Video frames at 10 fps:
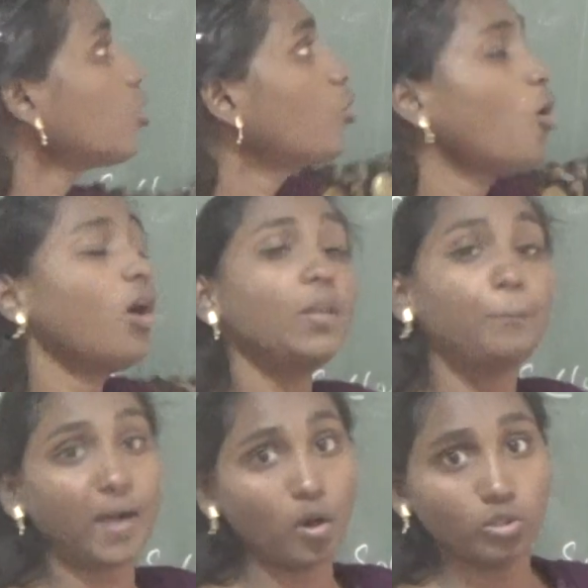
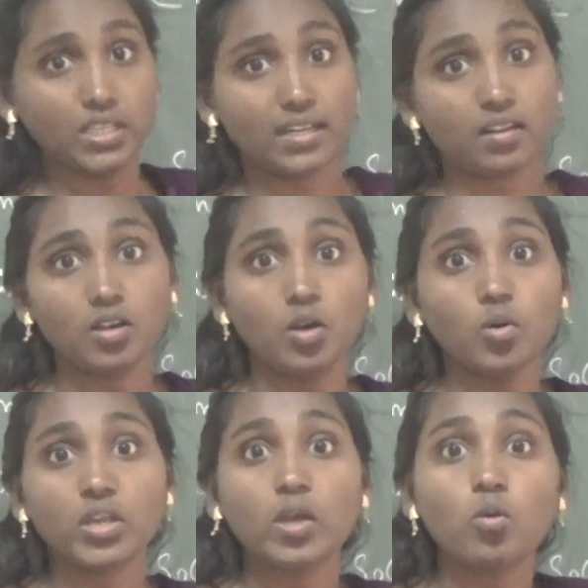coal powder.
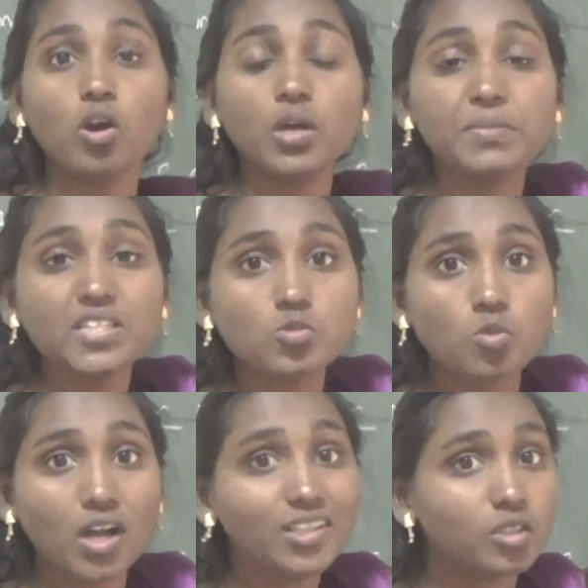Okay, coke means
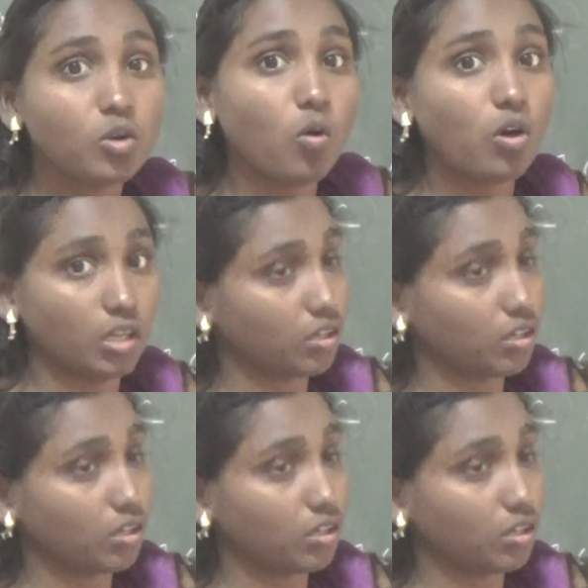what? Coal